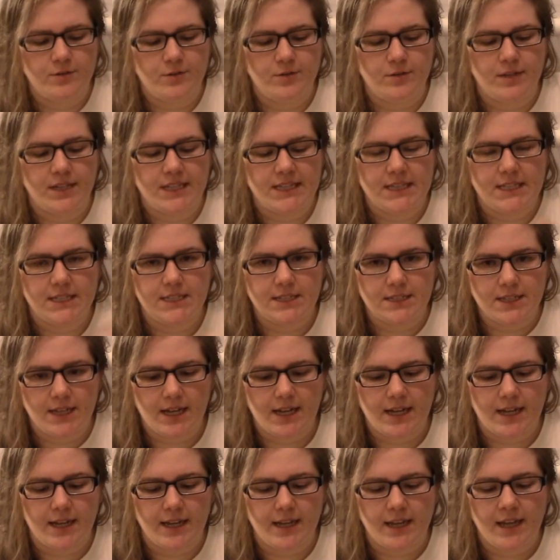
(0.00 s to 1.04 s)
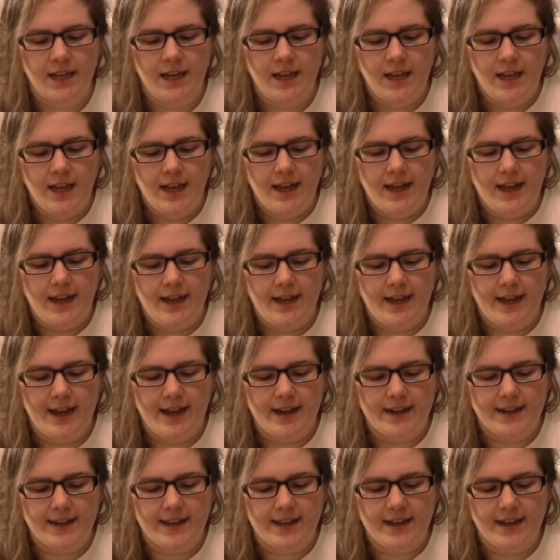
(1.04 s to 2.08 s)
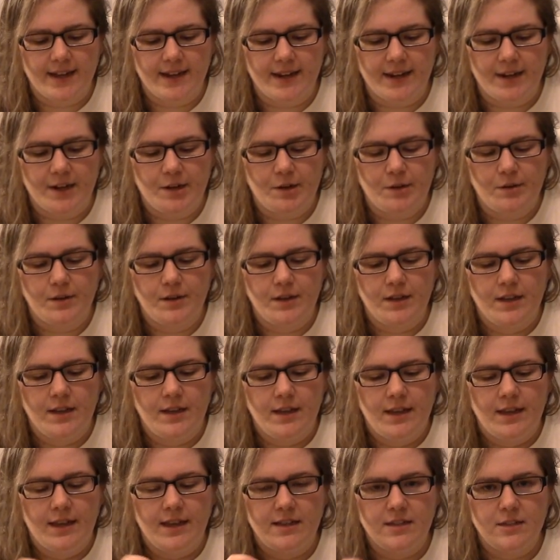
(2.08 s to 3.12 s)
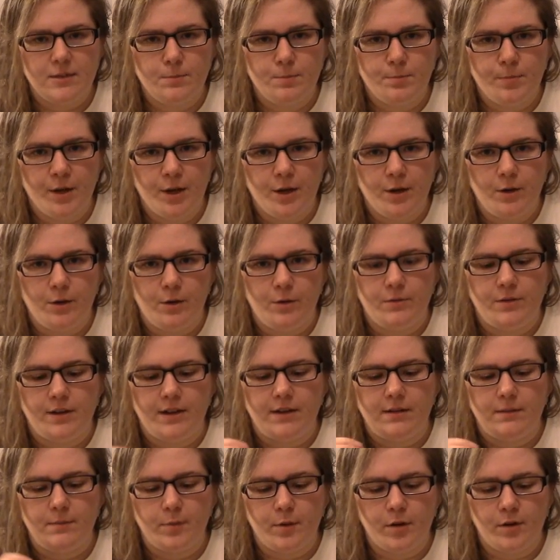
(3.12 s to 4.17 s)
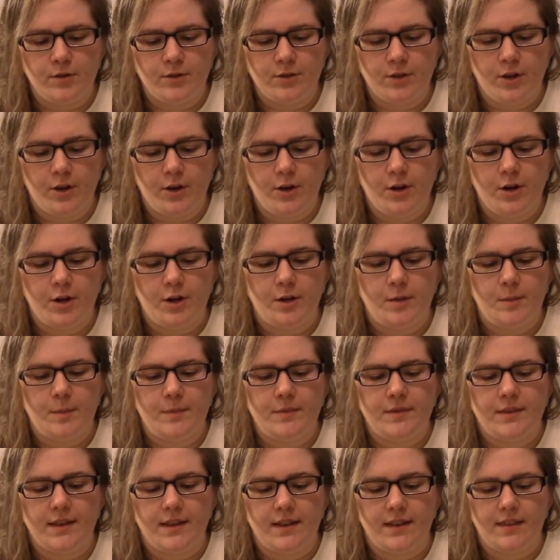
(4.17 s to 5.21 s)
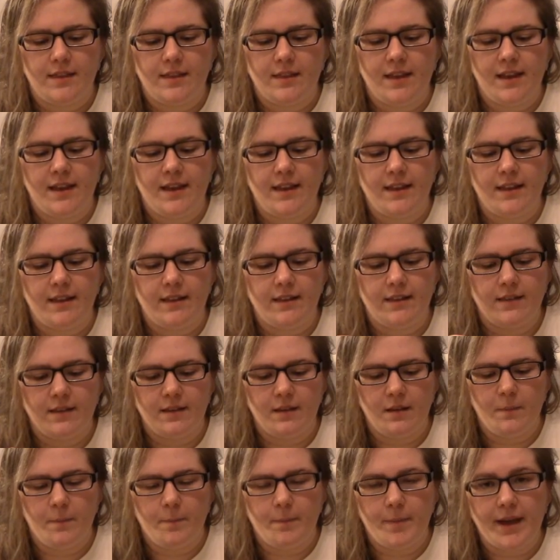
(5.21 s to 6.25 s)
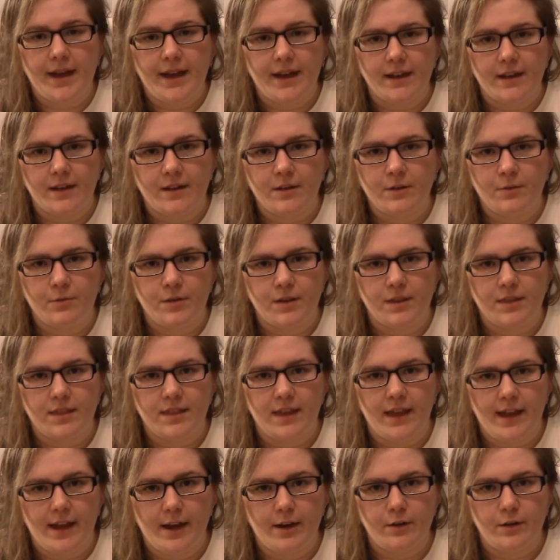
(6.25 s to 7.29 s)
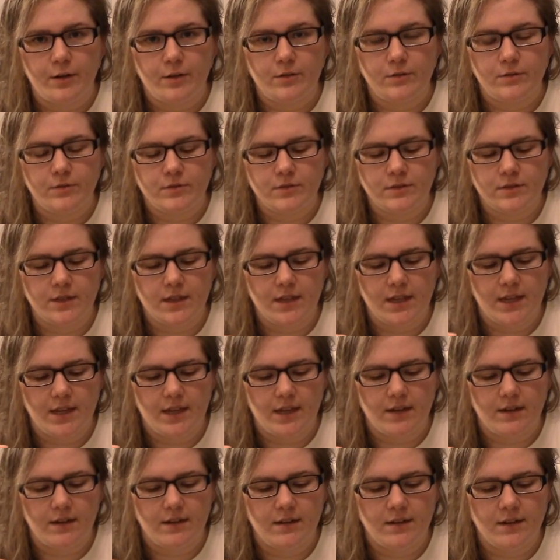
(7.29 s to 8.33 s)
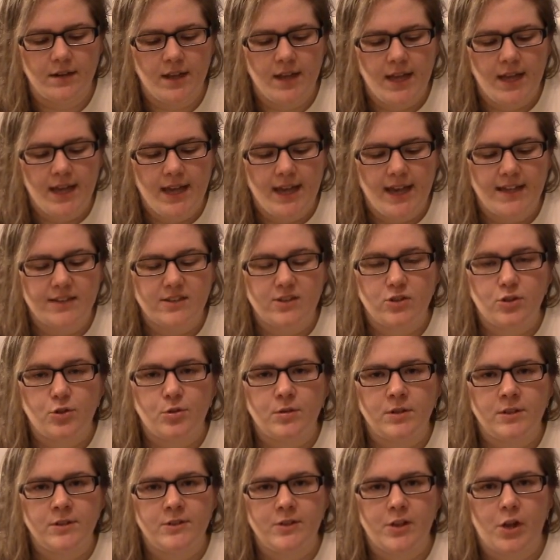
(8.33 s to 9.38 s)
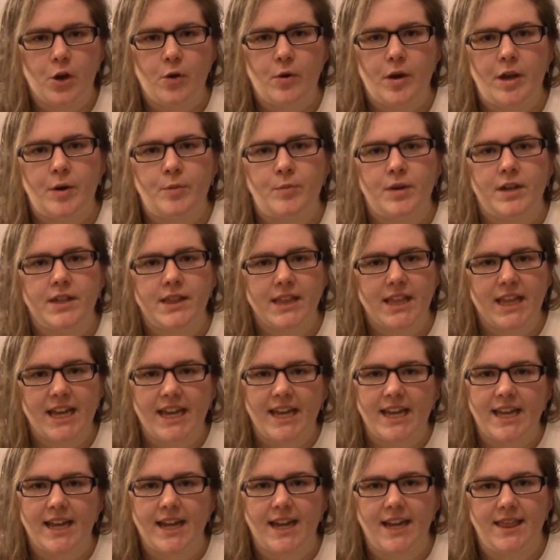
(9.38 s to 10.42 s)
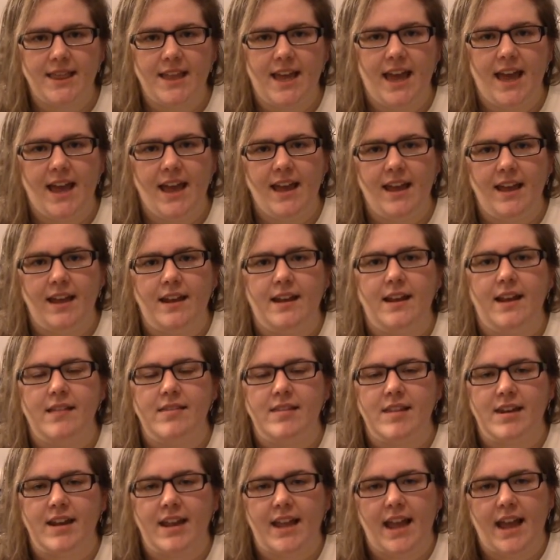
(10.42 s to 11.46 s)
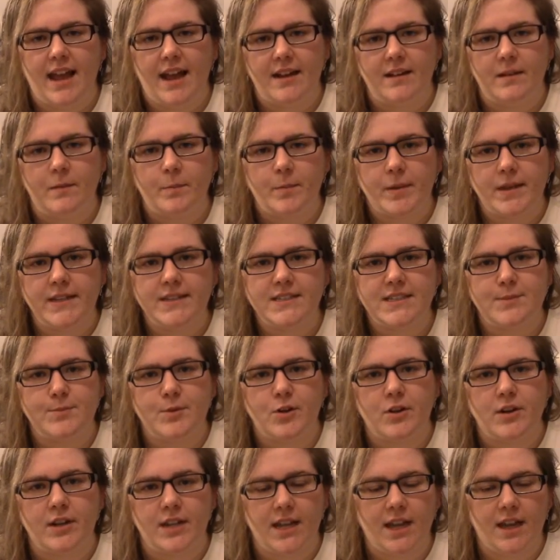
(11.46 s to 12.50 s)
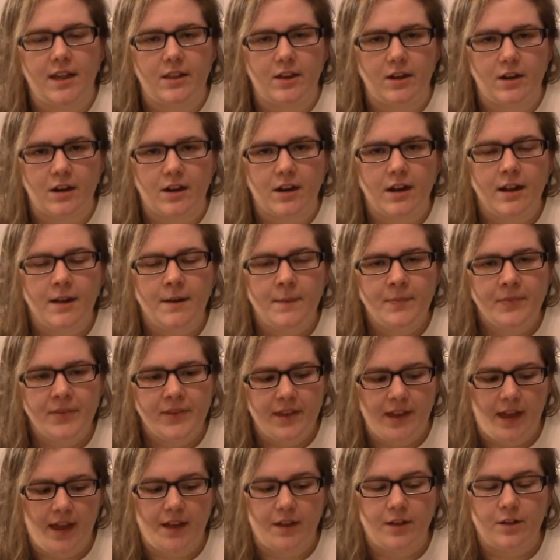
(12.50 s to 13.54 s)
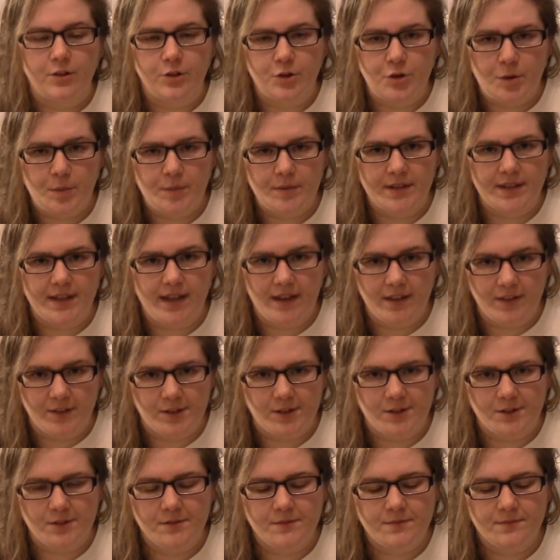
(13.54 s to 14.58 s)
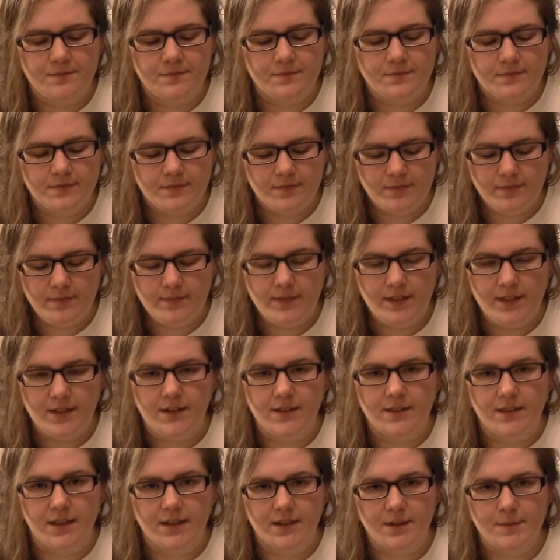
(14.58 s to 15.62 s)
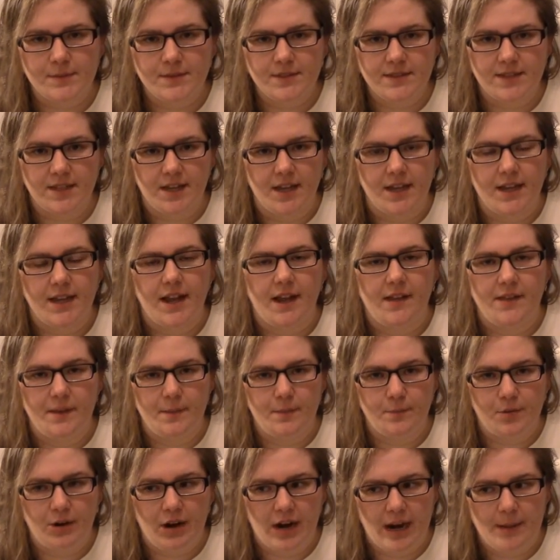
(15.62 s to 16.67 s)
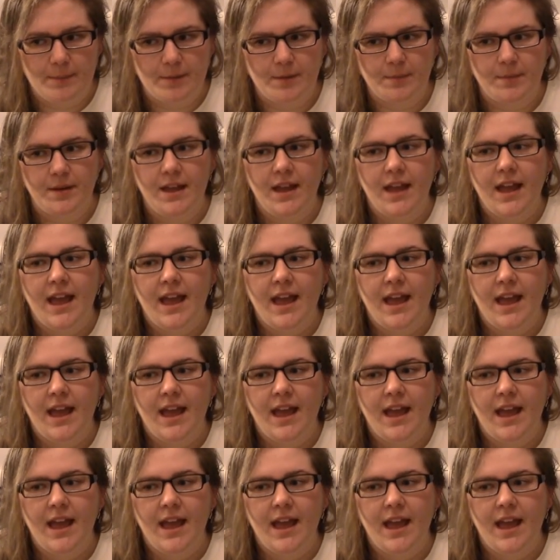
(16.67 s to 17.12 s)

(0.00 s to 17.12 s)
So like this guy, I had to cut out his bow and both arms and his back with the arrows and his torso and one leg and the head, and then I had to piece them all together and glue them together and let them sit and then prime them.